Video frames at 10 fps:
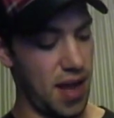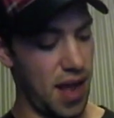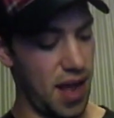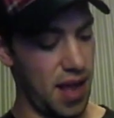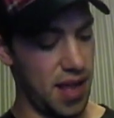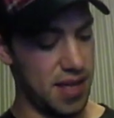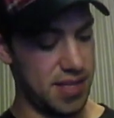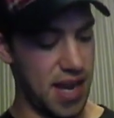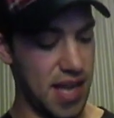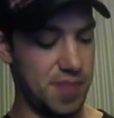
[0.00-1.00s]
I guess
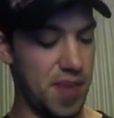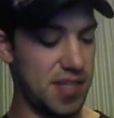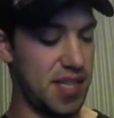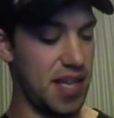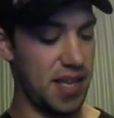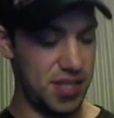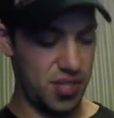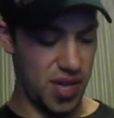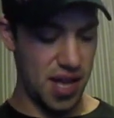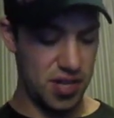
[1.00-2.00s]
the next best thing is
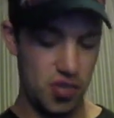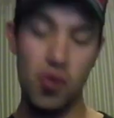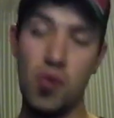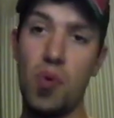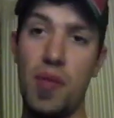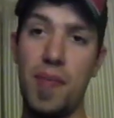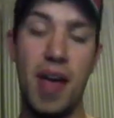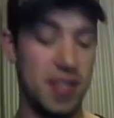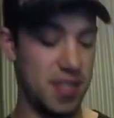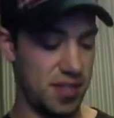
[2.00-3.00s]
you can't do it while the
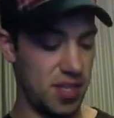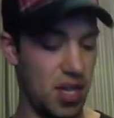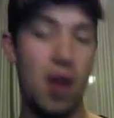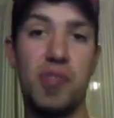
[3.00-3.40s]
magazine's in the gun,